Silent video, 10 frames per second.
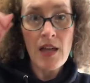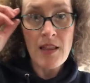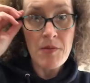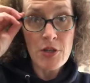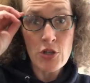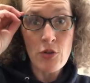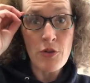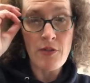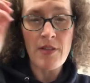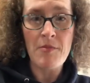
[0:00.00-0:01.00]
Let me show
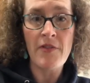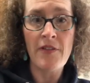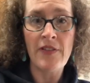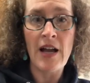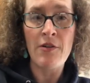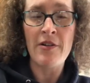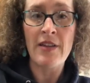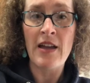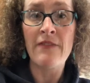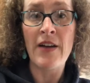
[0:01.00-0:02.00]
you some of the flowers
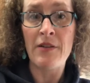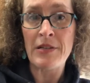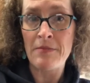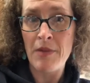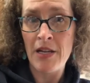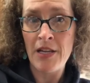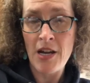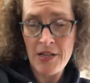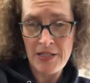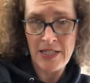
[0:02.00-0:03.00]
I found in my
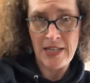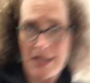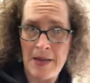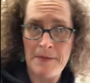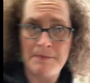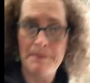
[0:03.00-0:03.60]
yard today.